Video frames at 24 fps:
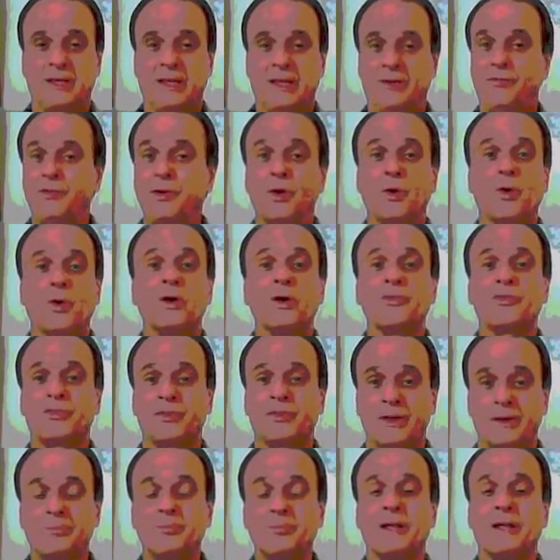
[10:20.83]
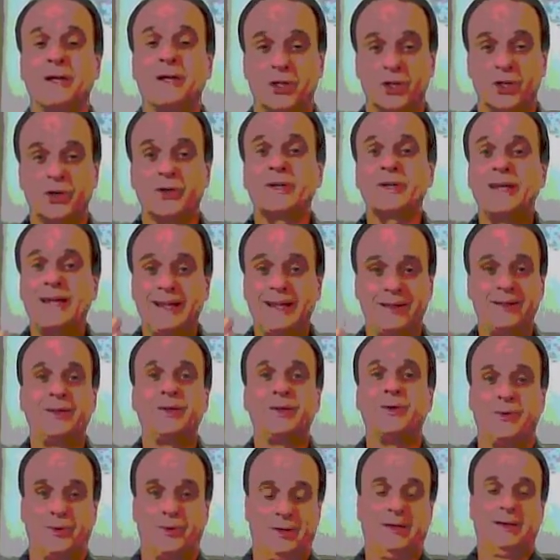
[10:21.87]
If you'll simply look
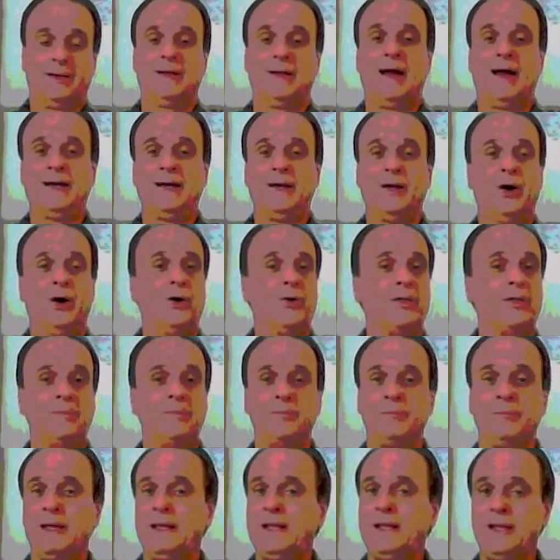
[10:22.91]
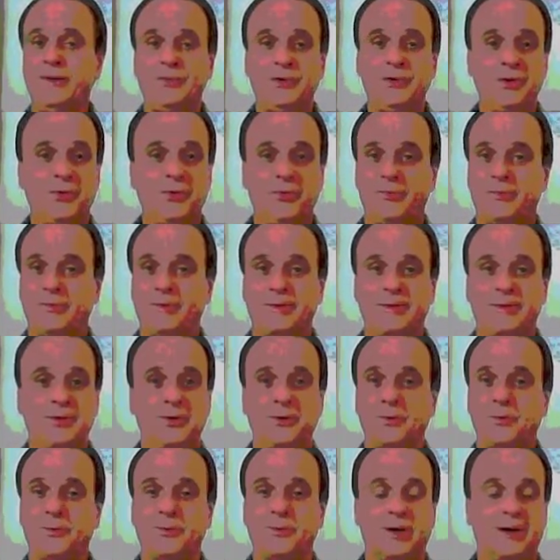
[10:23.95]
into it, I know that many of
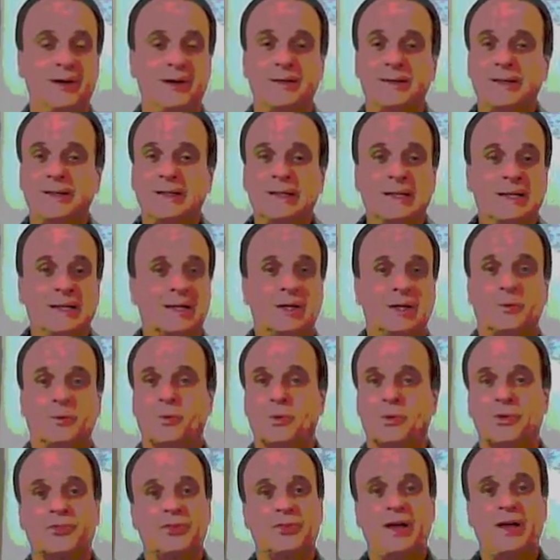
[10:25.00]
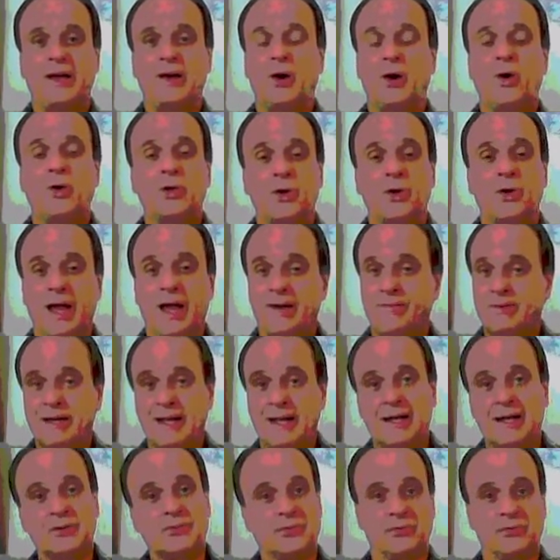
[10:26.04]
you will say, oh, you haven't
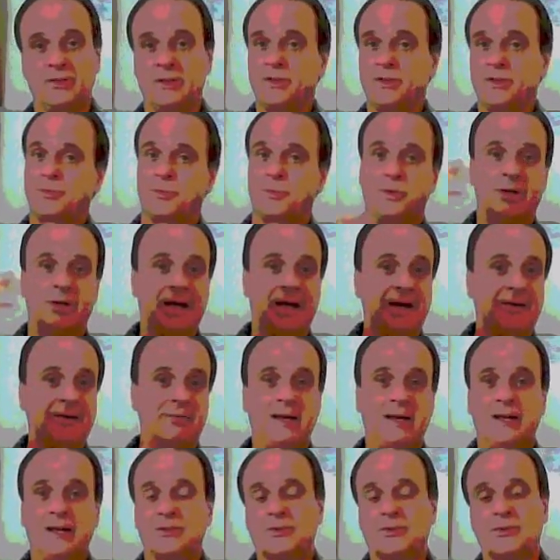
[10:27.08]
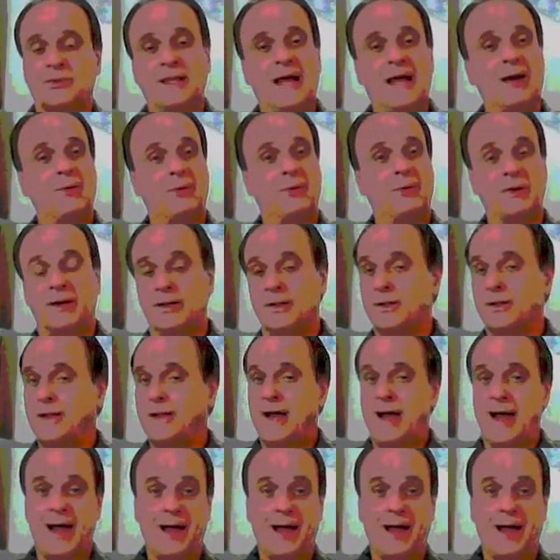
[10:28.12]
answered this one, you haven't answered that one.